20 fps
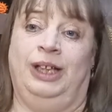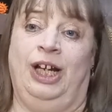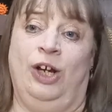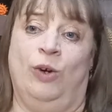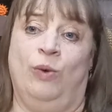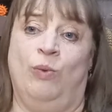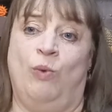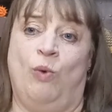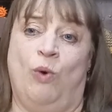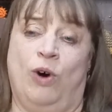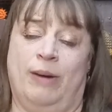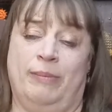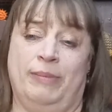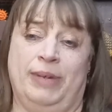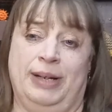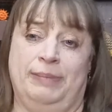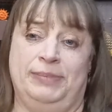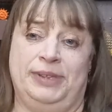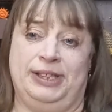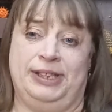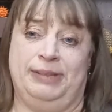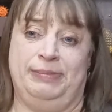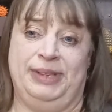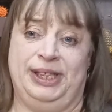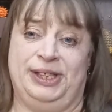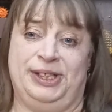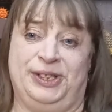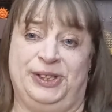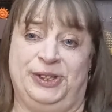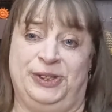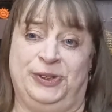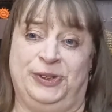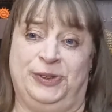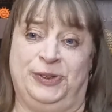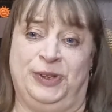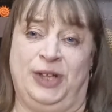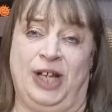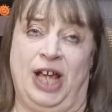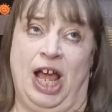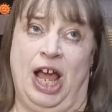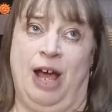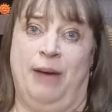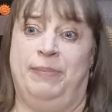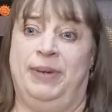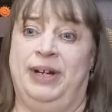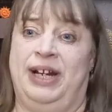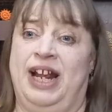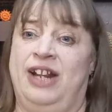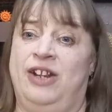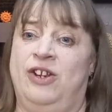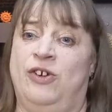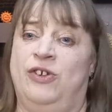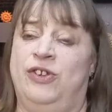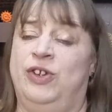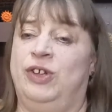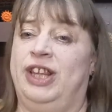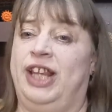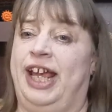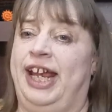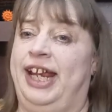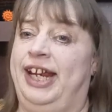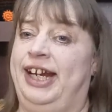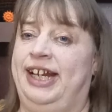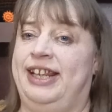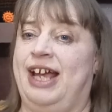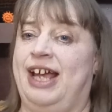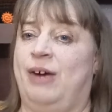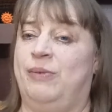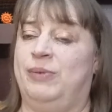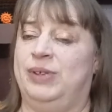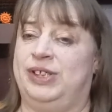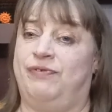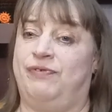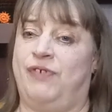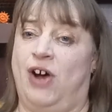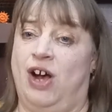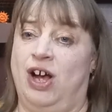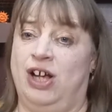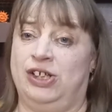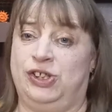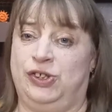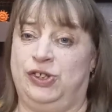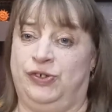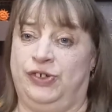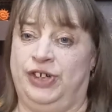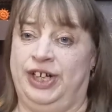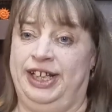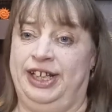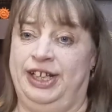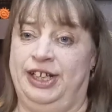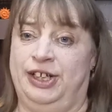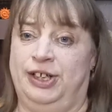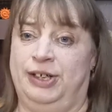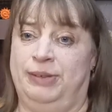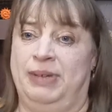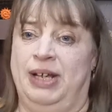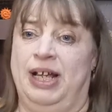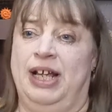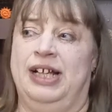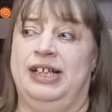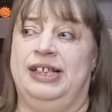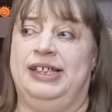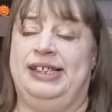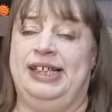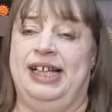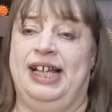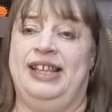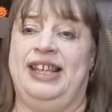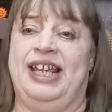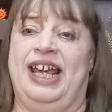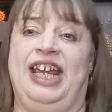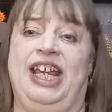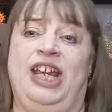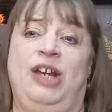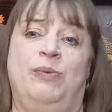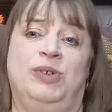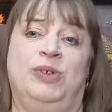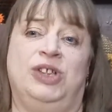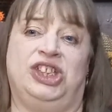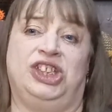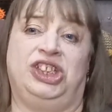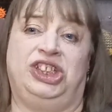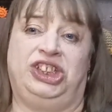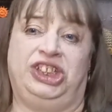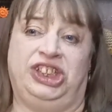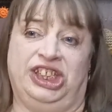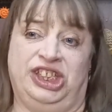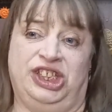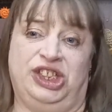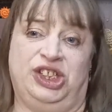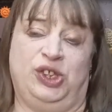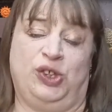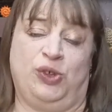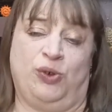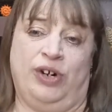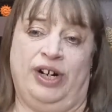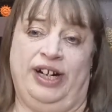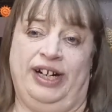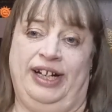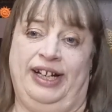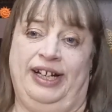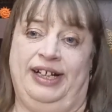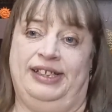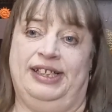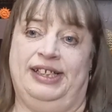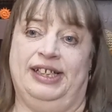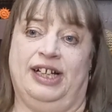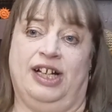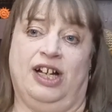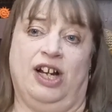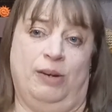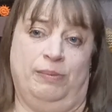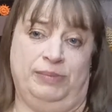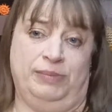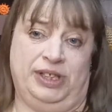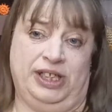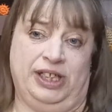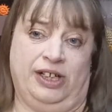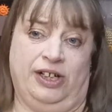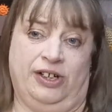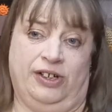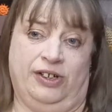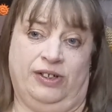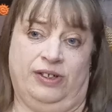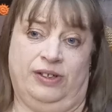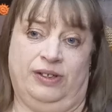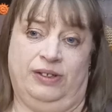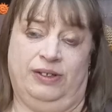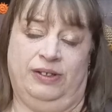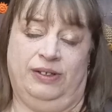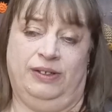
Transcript: he'll warm up to me soon. But I know the lady that was fostering them said that he was just starting to come to her.